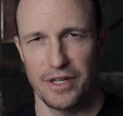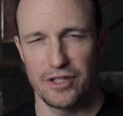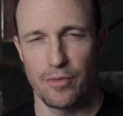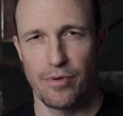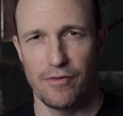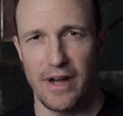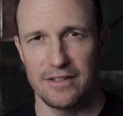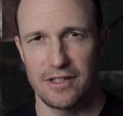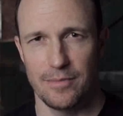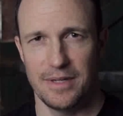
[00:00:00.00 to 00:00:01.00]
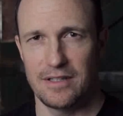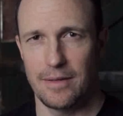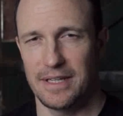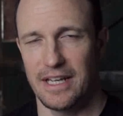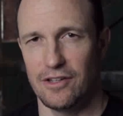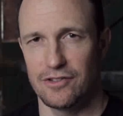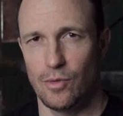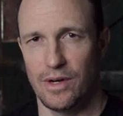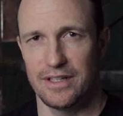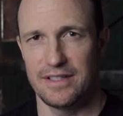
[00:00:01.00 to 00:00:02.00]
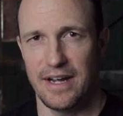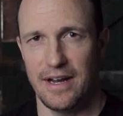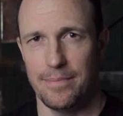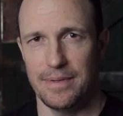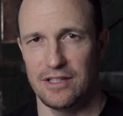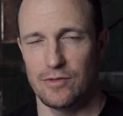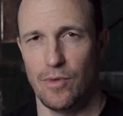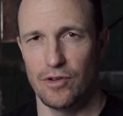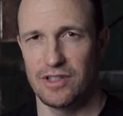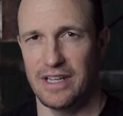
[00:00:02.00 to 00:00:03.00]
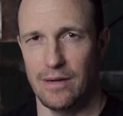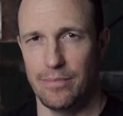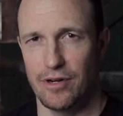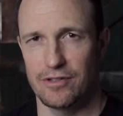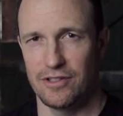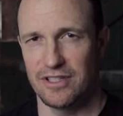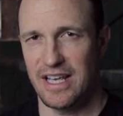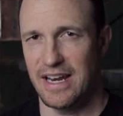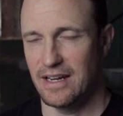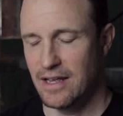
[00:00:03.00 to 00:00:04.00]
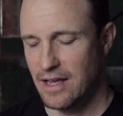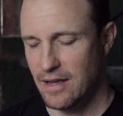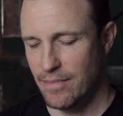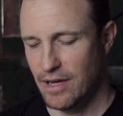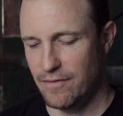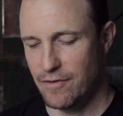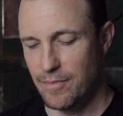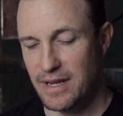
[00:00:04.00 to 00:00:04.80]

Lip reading: picture profile is going to be something else you want to set up. It's mostly a personal setting, but for